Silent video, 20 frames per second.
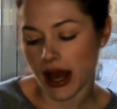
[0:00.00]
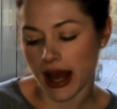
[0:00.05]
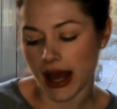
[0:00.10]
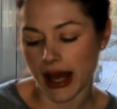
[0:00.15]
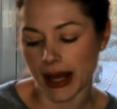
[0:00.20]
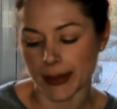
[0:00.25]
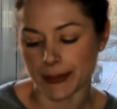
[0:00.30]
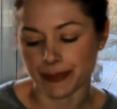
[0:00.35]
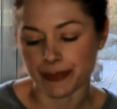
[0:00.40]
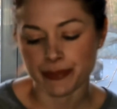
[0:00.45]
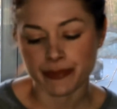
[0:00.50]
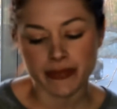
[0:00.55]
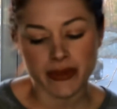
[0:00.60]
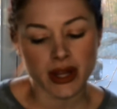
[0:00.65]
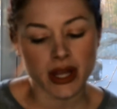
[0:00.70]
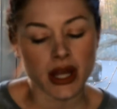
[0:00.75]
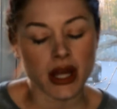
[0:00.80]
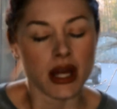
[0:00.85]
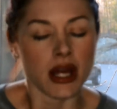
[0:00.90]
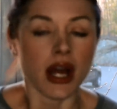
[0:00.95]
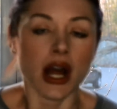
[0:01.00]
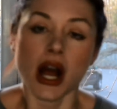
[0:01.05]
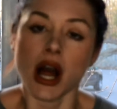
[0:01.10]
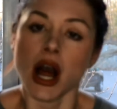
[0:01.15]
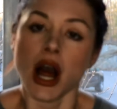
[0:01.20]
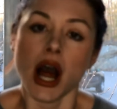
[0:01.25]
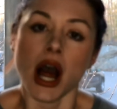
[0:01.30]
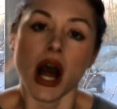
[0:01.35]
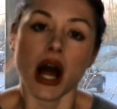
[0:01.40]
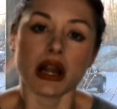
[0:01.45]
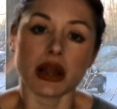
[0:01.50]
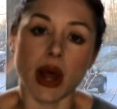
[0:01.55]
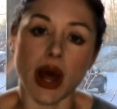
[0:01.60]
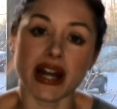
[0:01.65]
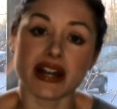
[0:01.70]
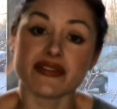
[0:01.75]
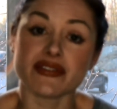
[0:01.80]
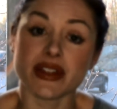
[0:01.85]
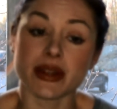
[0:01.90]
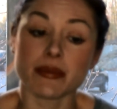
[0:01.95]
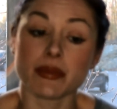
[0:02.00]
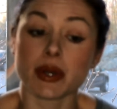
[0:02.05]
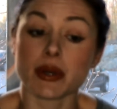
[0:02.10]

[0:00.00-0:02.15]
A lot of them